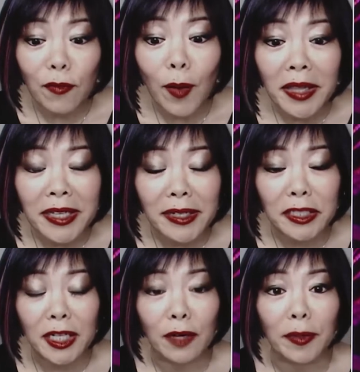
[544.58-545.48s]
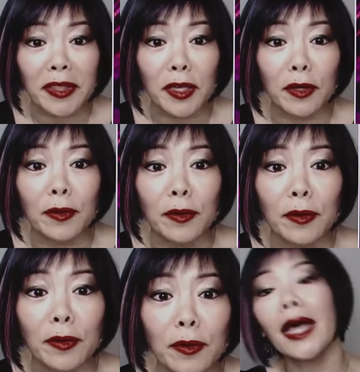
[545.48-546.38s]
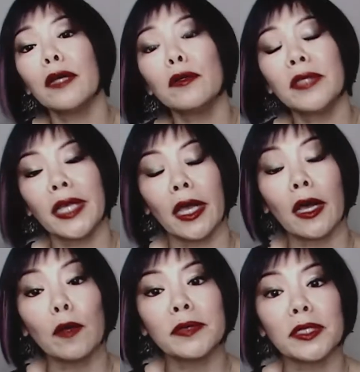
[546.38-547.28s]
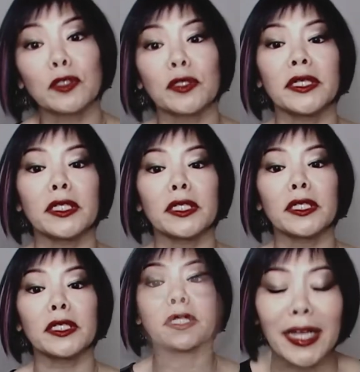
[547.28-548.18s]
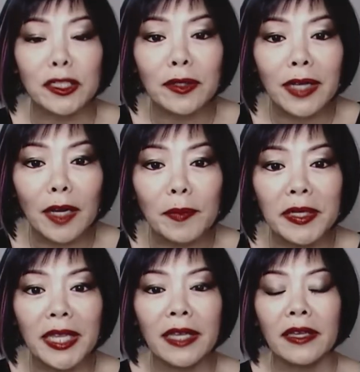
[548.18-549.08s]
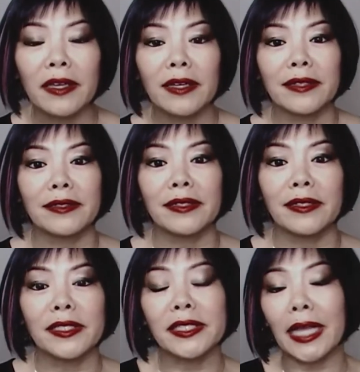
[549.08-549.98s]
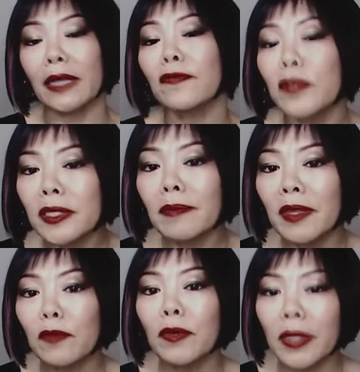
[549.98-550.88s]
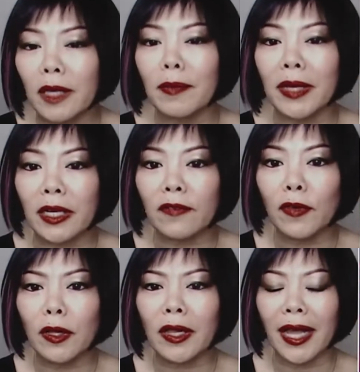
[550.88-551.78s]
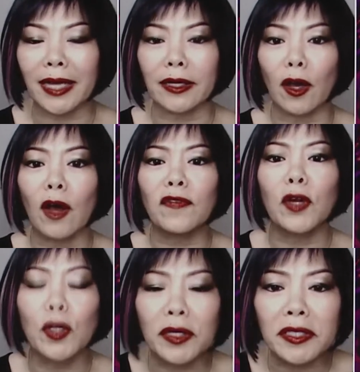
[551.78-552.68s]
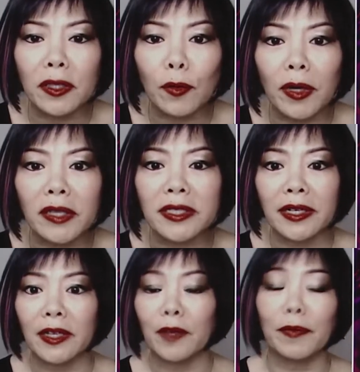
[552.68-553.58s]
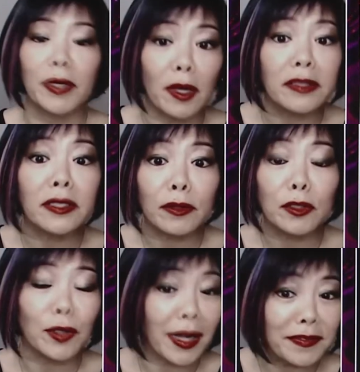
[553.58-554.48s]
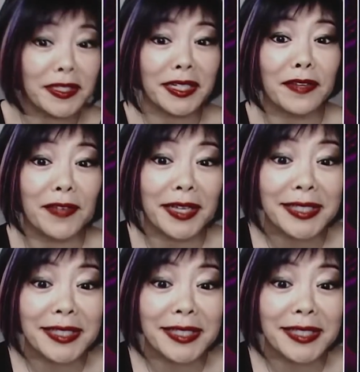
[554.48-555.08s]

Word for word: one that I'll share with you that not only helped a traditional financial company stand for something really meaningful and offer good to the world, but also drive significant